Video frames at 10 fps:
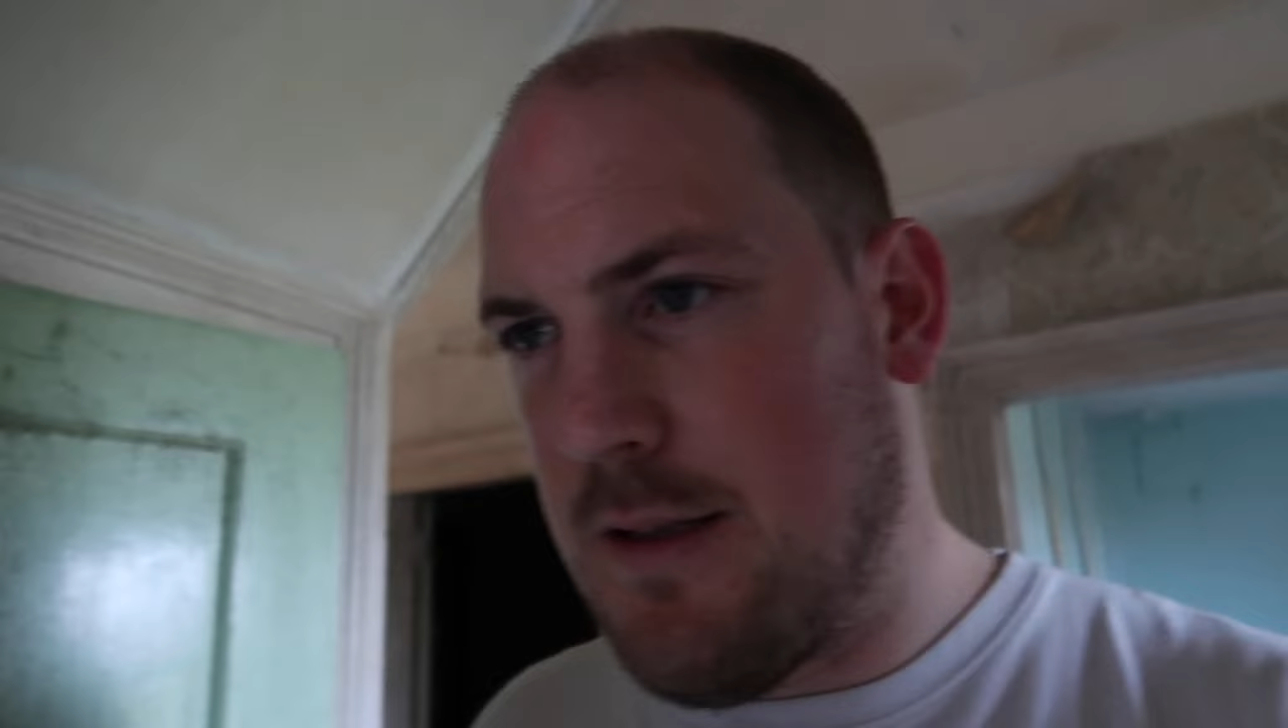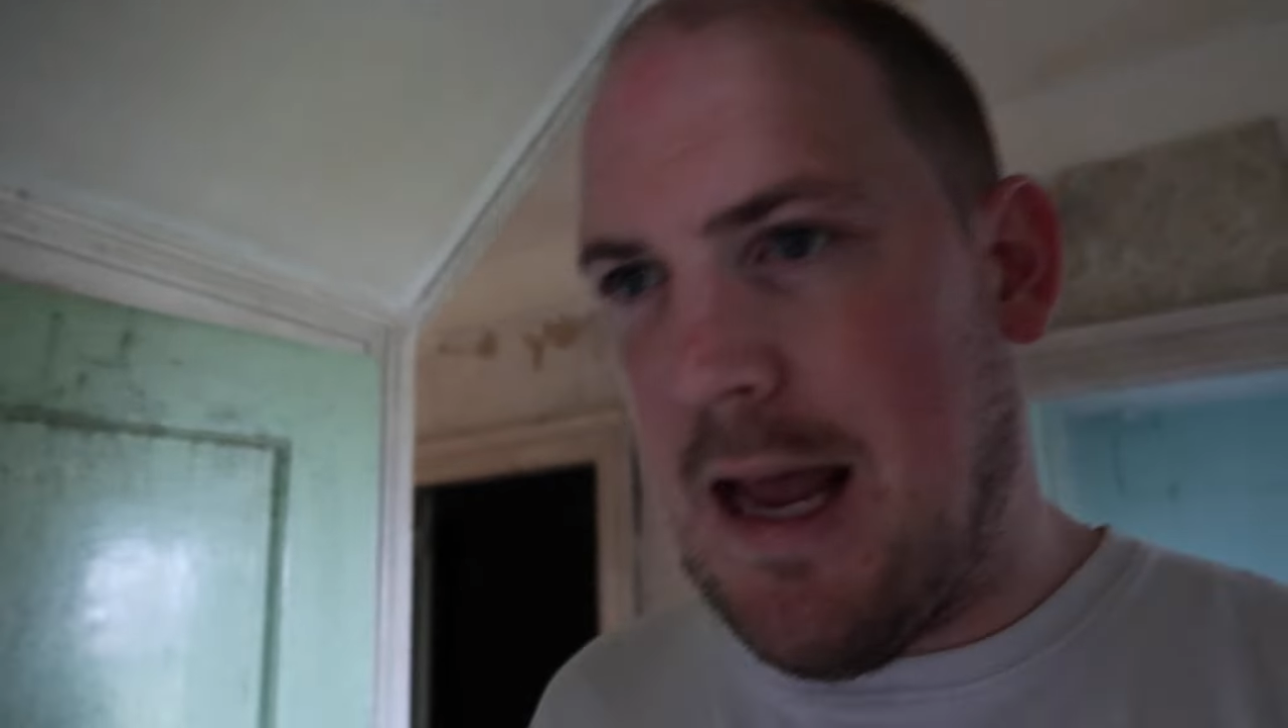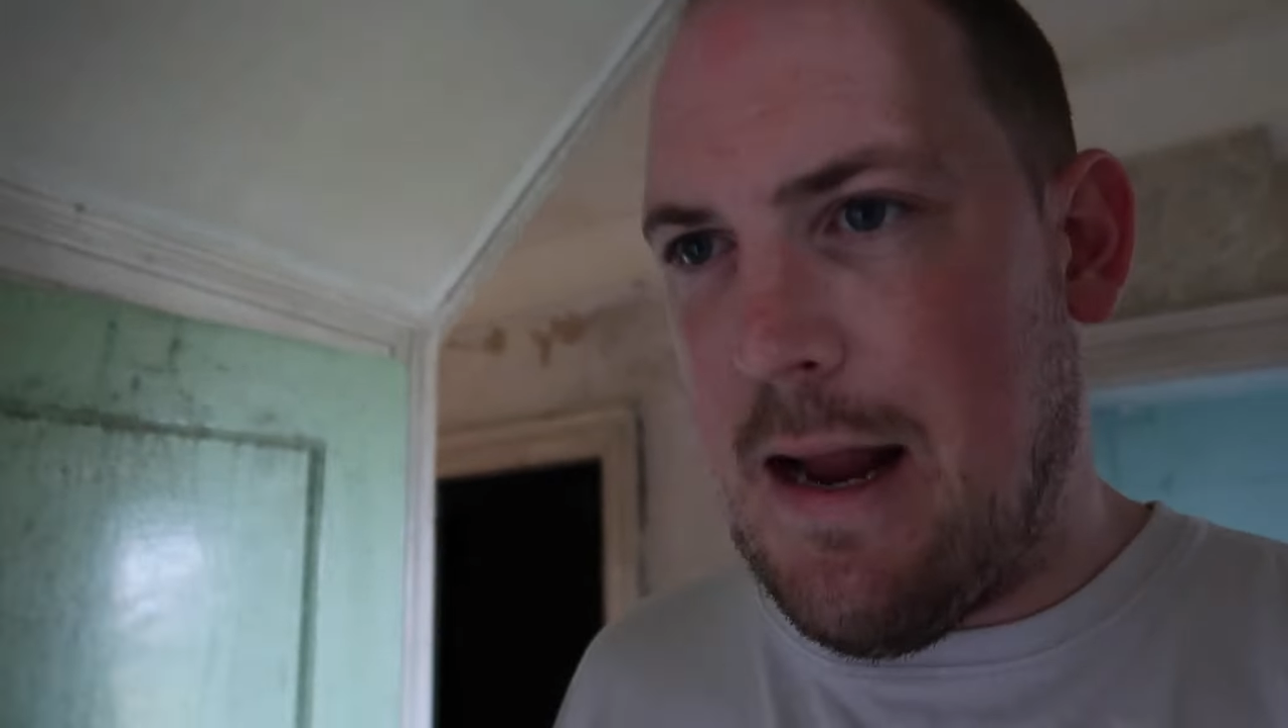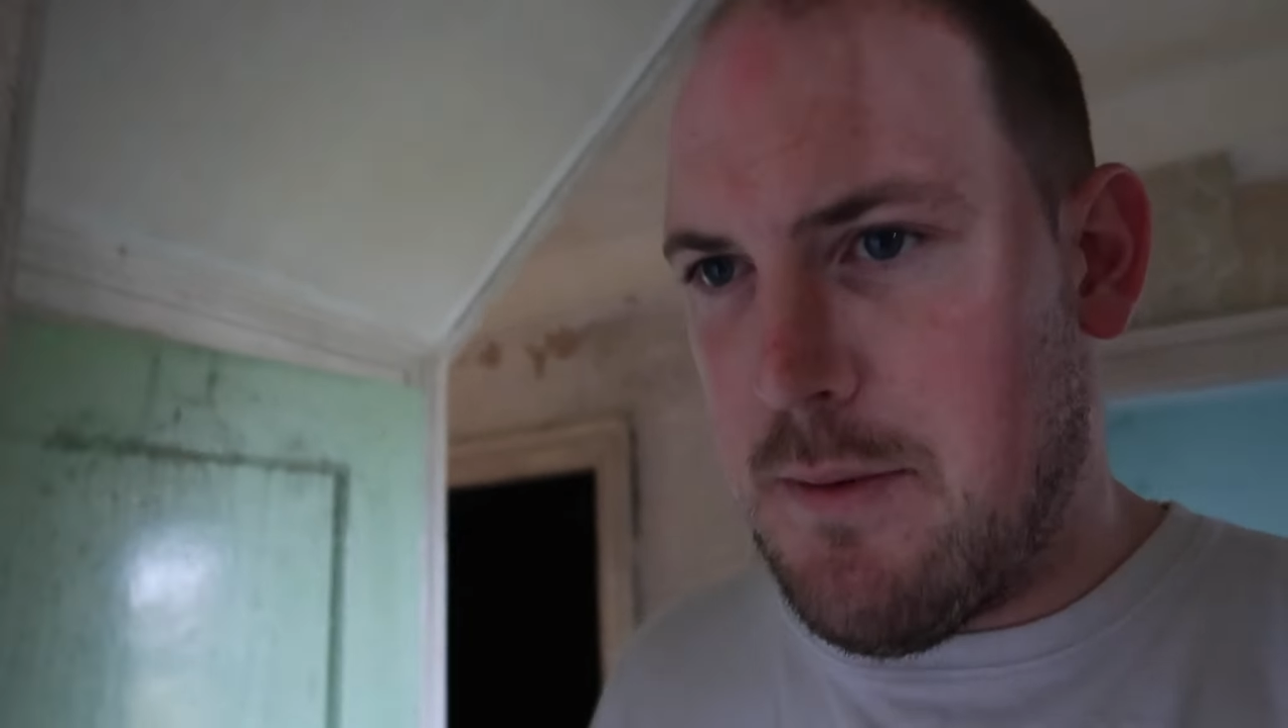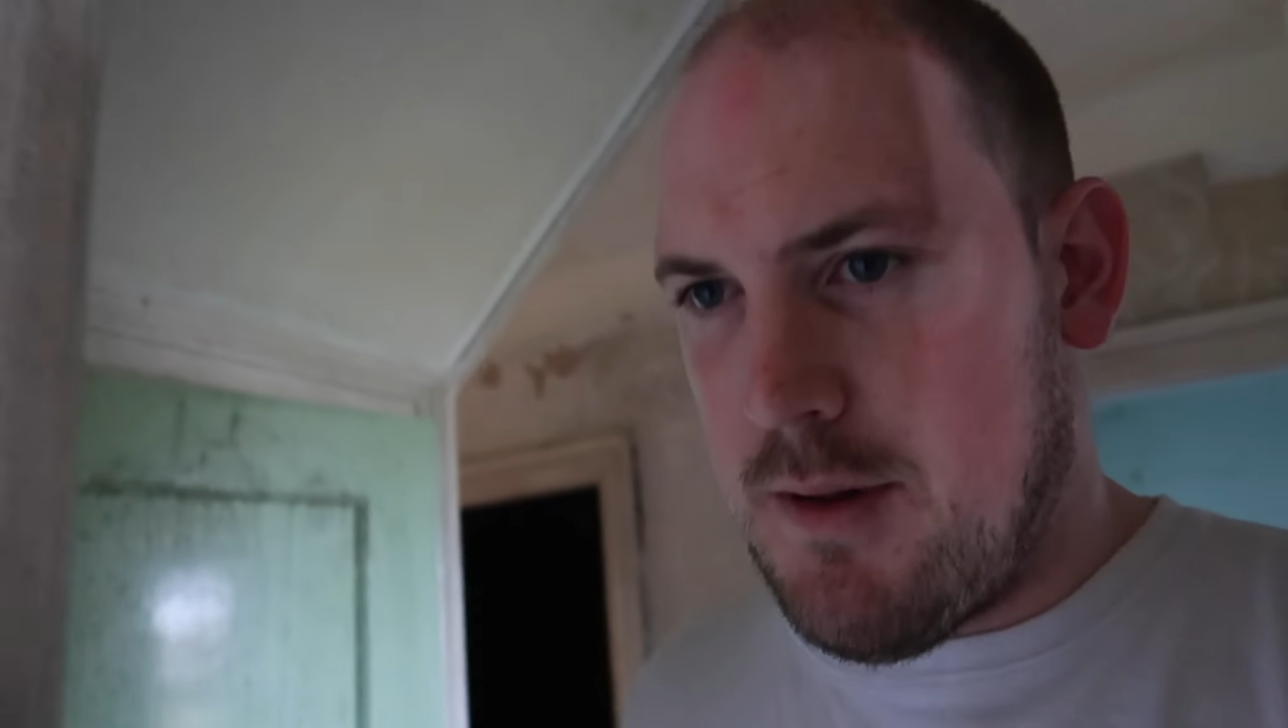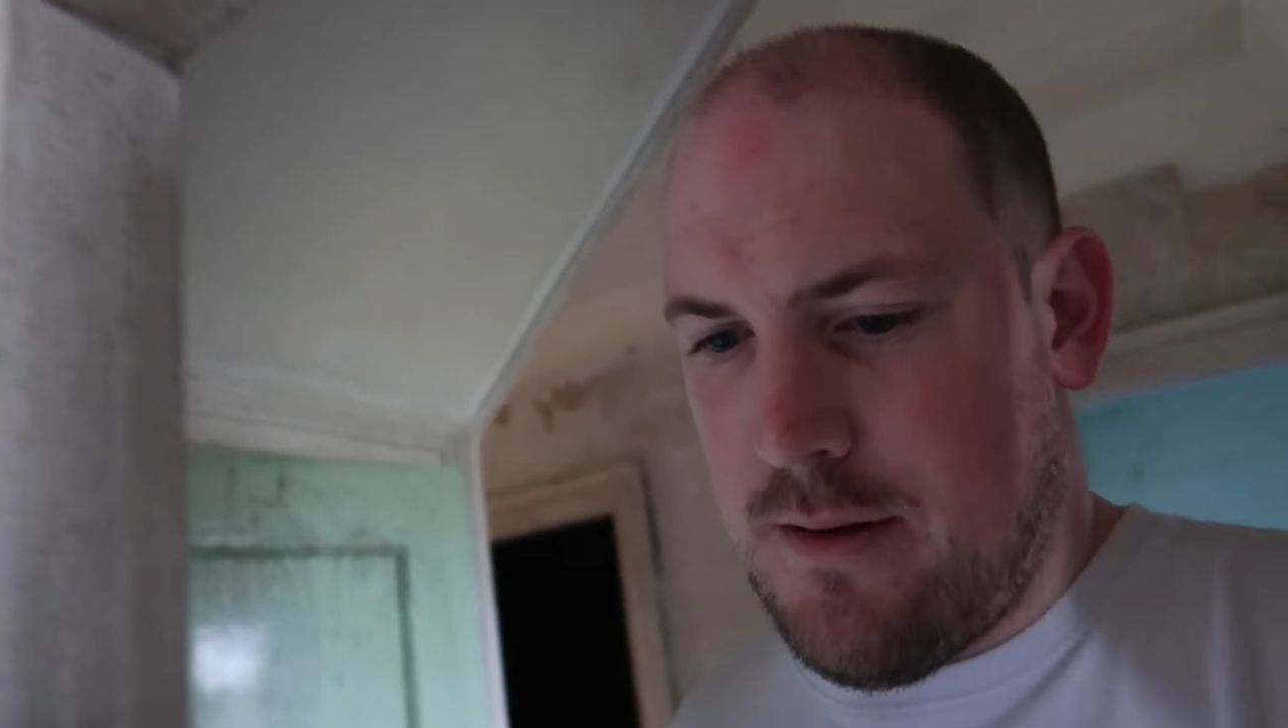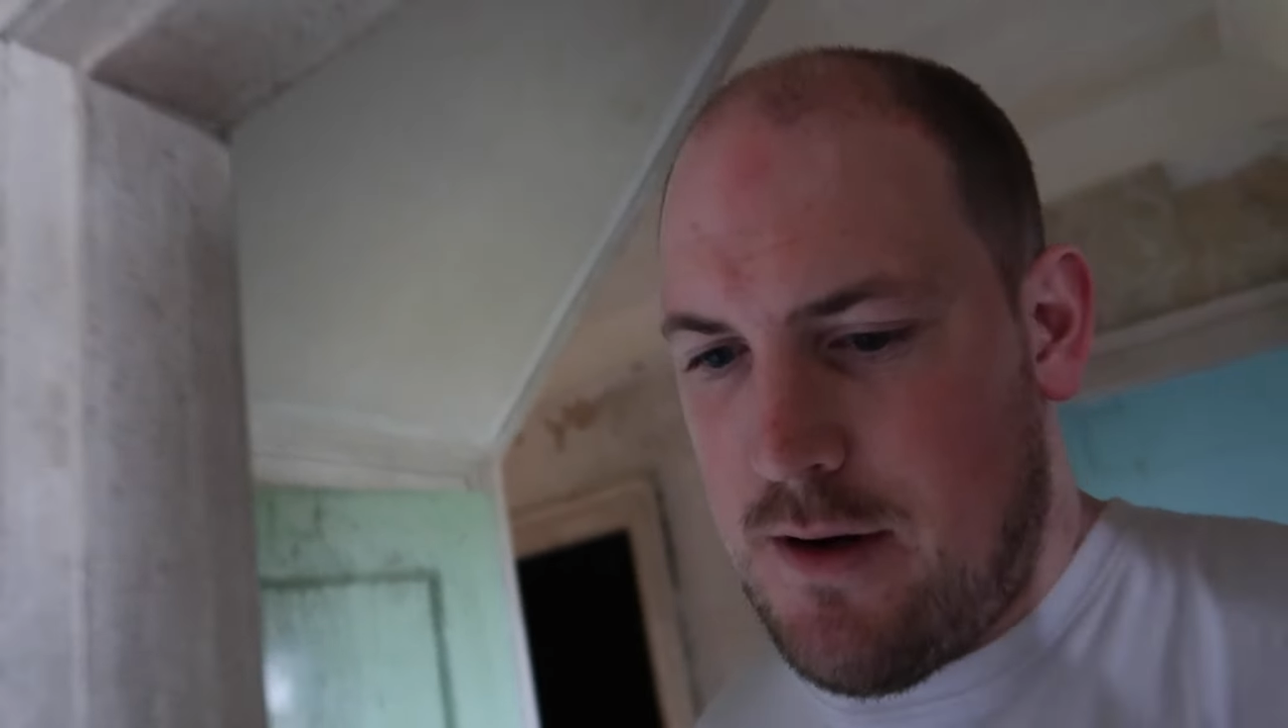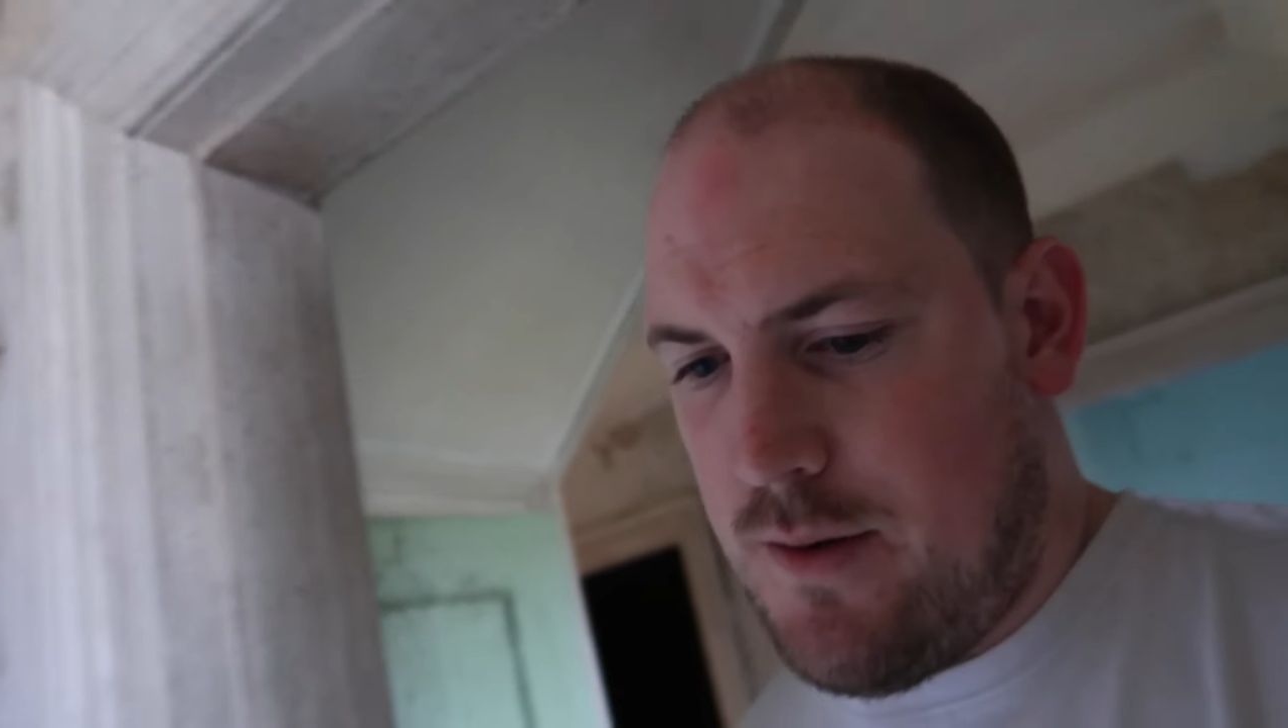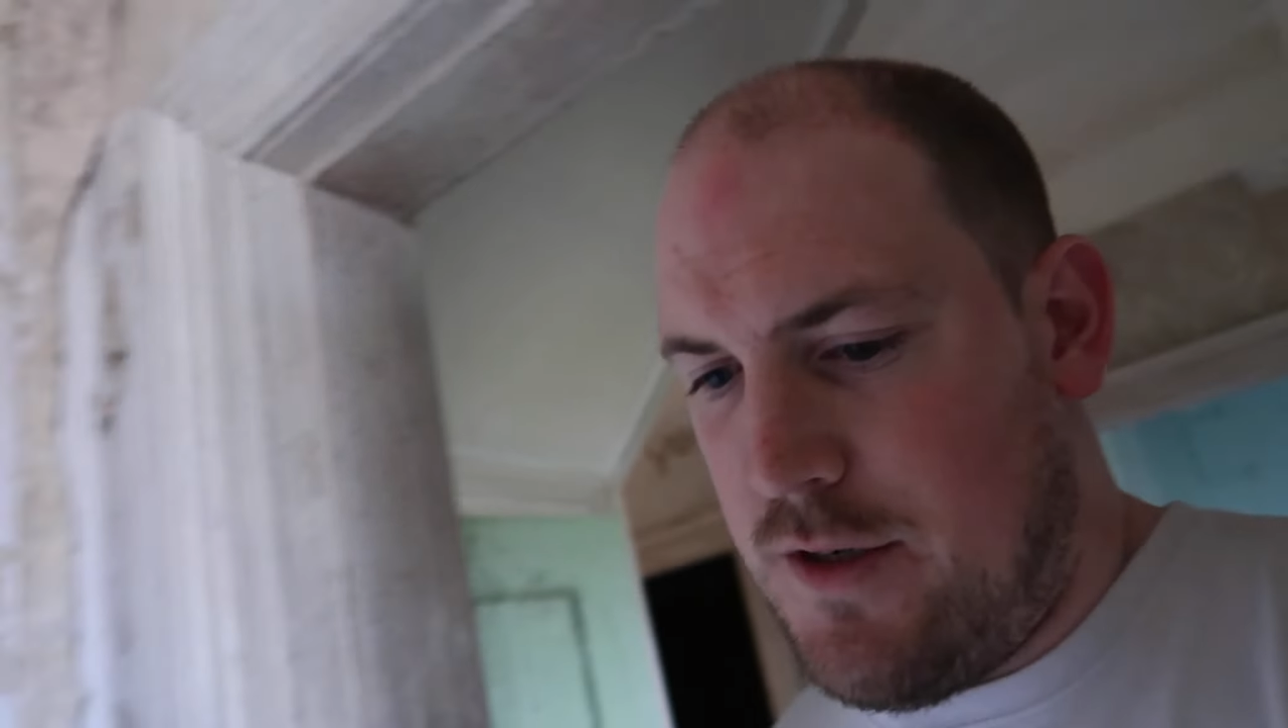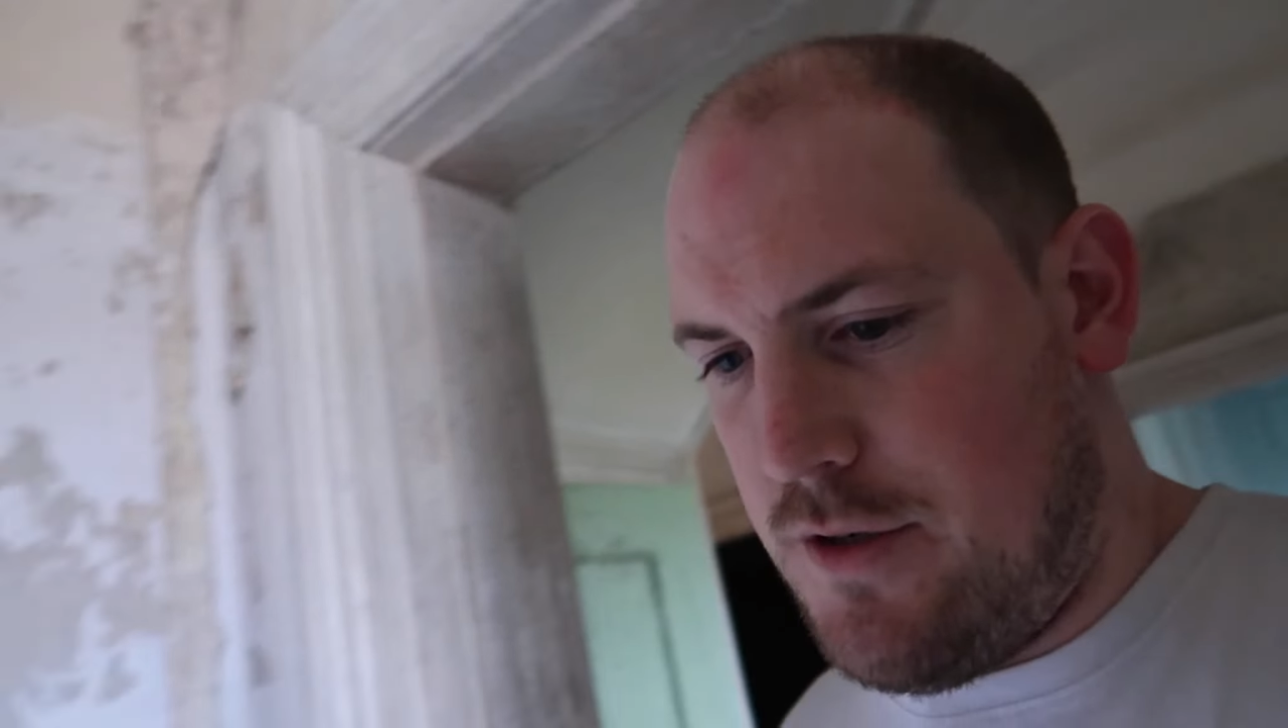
table. I know I